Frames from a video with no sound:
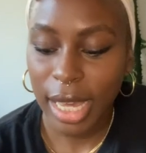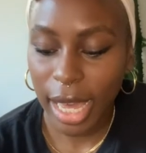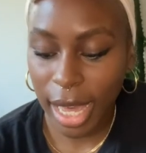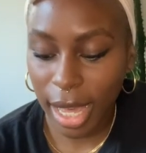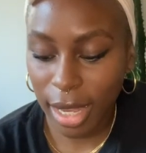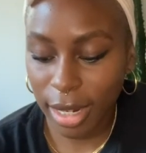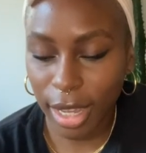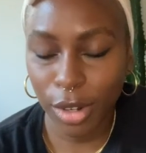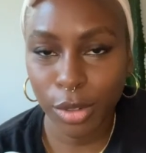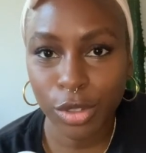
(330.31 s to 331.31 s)
and
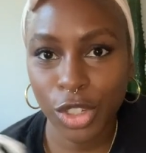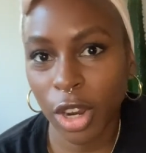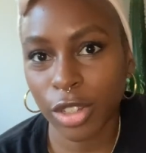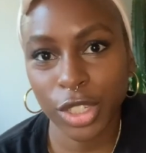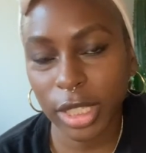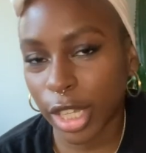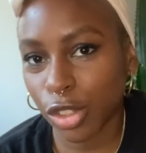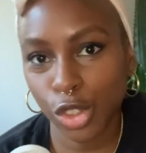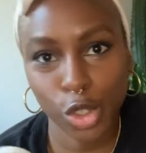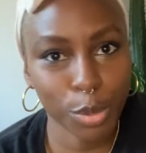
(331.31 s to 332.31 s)
it'll charge it like
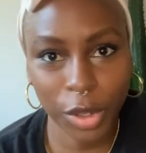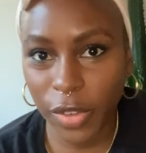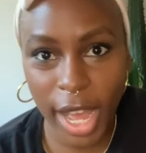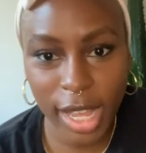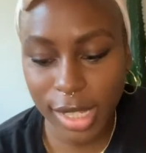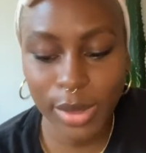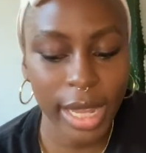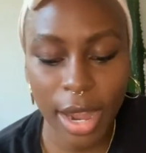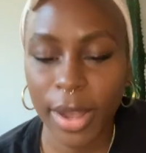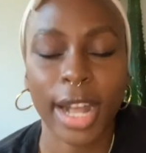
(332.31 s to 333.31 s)
super fast
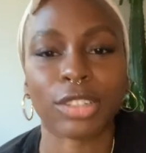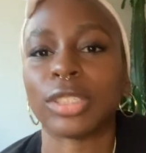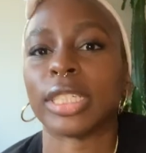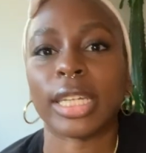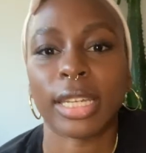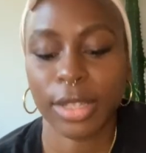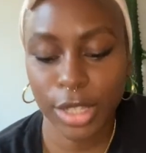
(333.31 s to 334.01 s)
without actually,